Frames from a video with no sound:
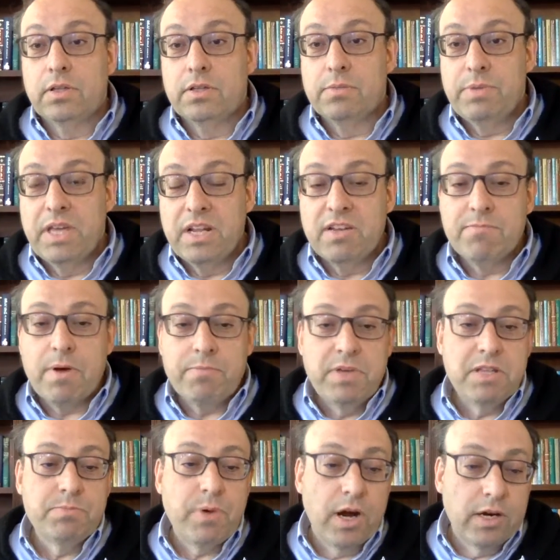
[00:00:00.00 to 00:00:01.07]
The beginning of
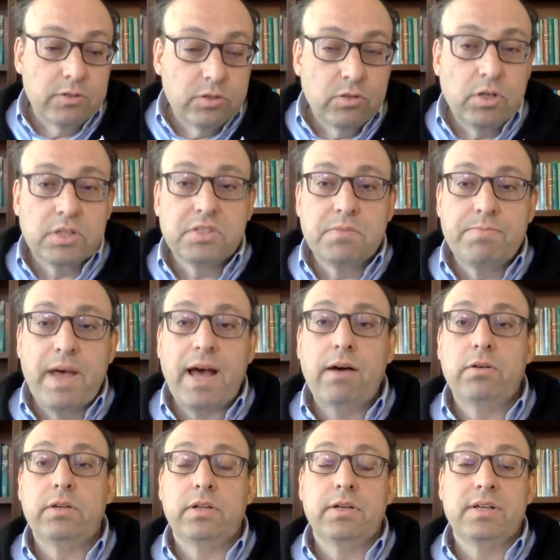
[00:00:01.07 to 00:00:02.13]
Bamindbar talks
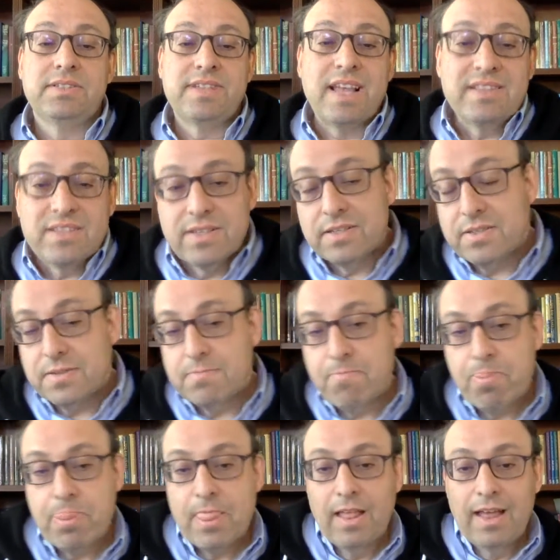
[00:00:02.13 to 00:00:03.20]
about a census.
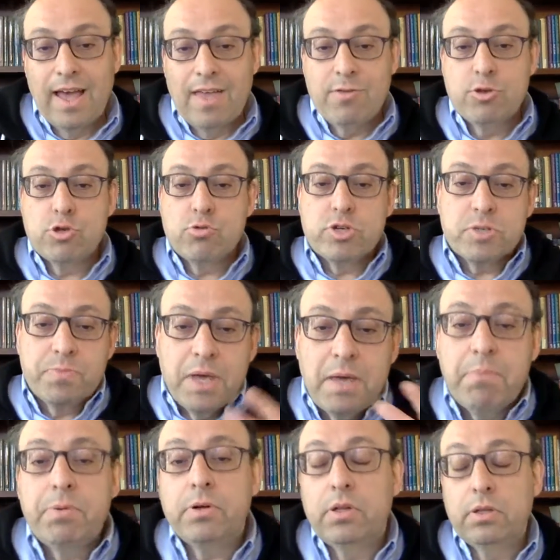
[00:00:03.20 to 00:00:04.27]
And the Jewish
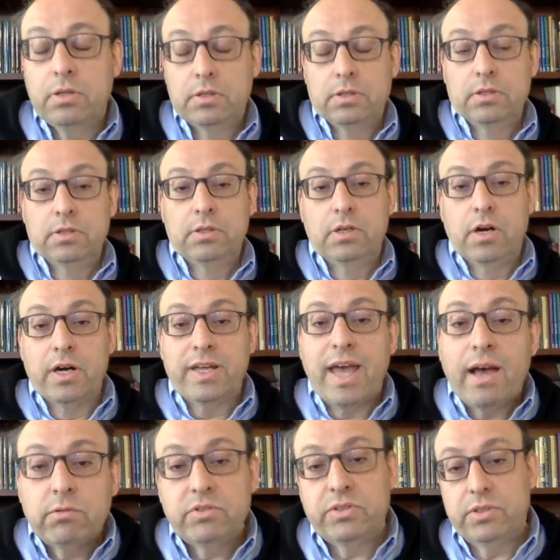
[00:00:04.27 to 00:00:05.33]
people are
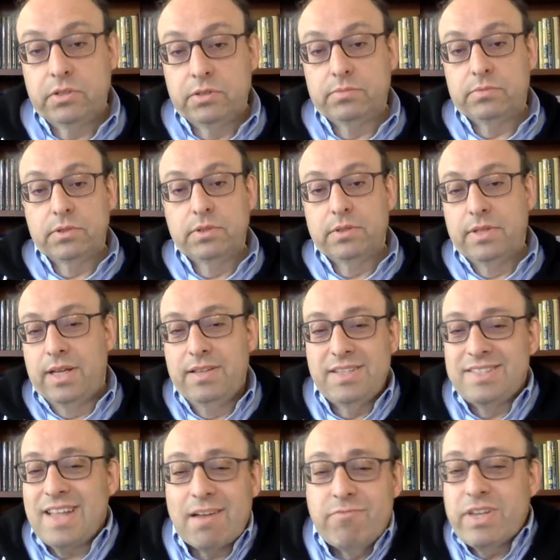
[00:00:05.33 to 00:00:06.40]
counted. And
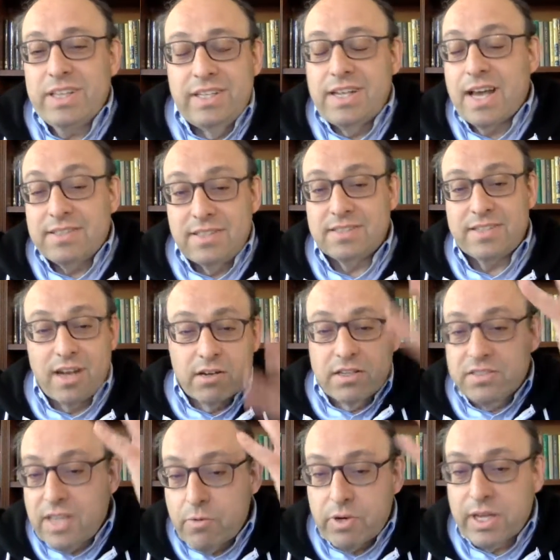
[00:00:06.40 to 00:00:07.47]
it's not really necessary
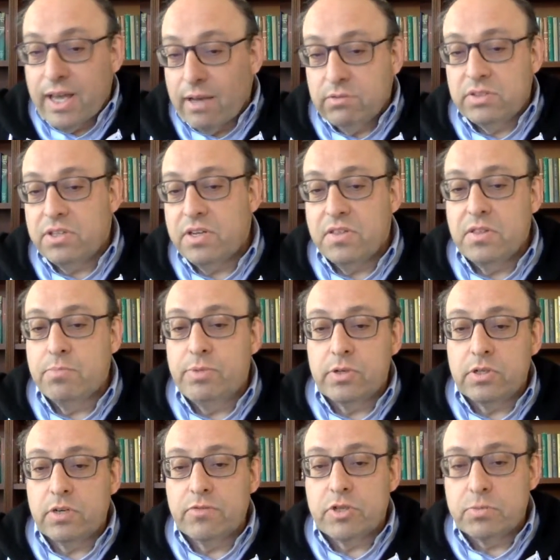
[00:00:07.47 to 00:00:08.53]
because they were counted in the
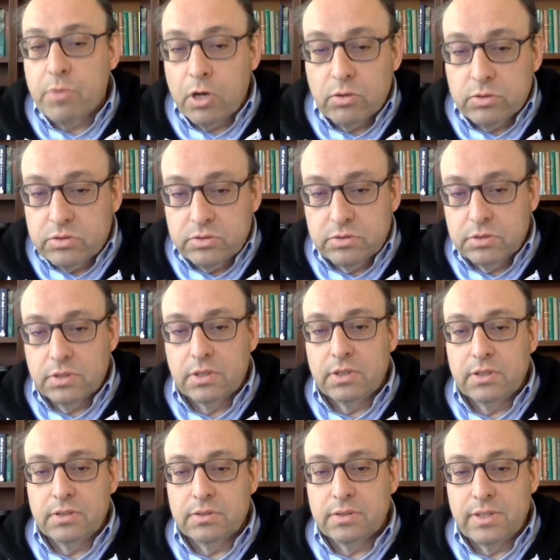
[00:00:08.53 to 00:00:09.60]
book of Shmot
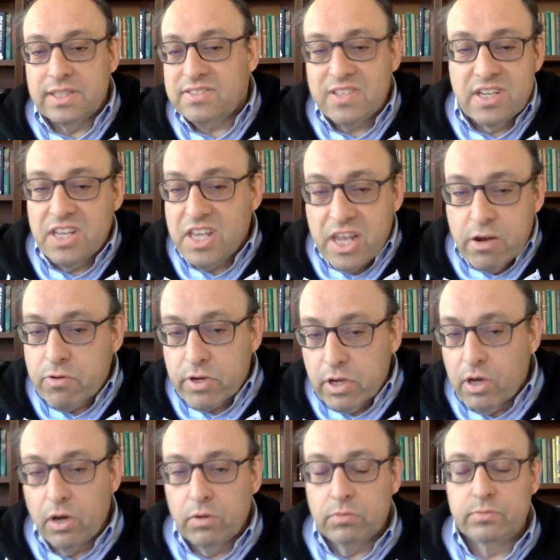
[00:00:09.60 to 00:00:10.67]
less than a year
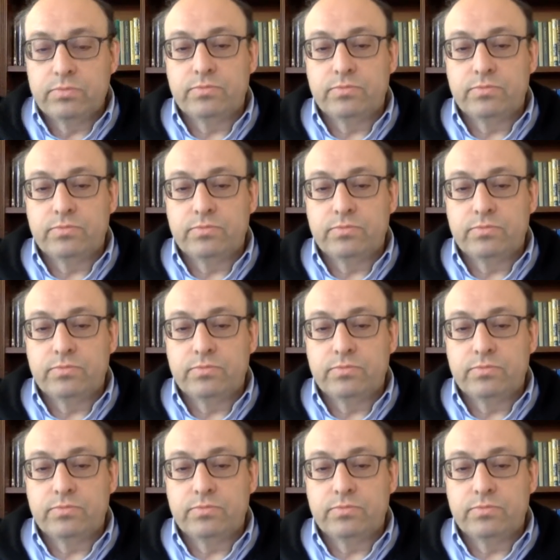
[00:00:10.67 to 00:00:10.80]
ago.